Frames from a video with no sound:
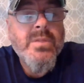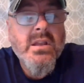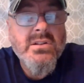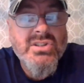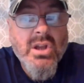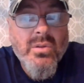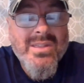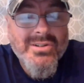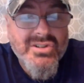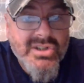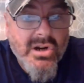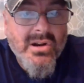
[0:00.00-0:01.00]
So
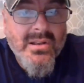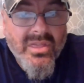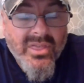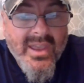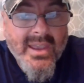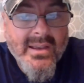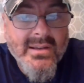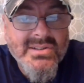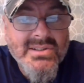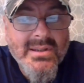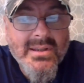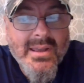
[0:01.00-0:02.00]
there's certain
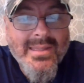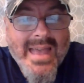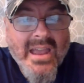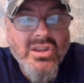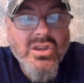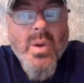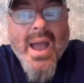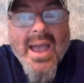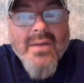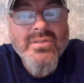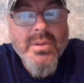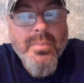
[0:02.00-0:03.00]
things that you
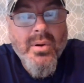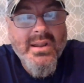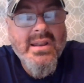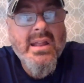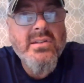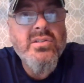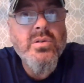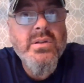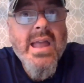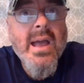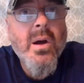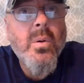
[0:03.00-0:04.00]
have to put an end to
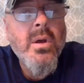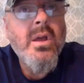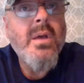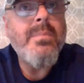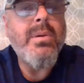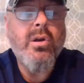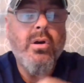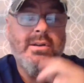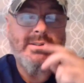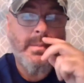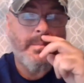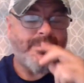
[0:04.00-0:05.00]
now,
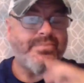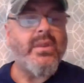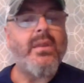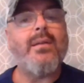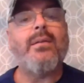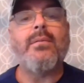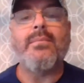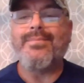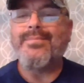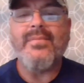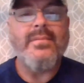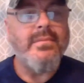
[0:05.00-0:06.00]
because
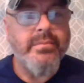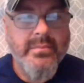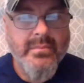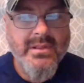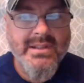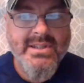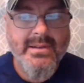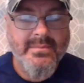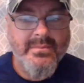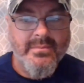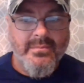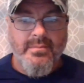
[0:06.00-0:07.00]
listen,
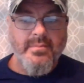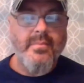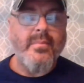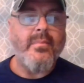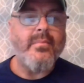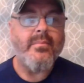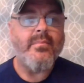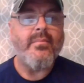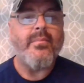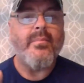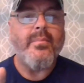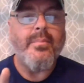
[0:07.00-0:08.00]

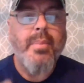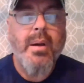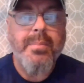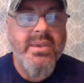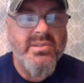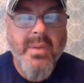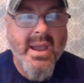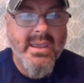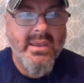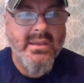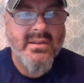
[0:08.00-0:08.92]
puppies bite.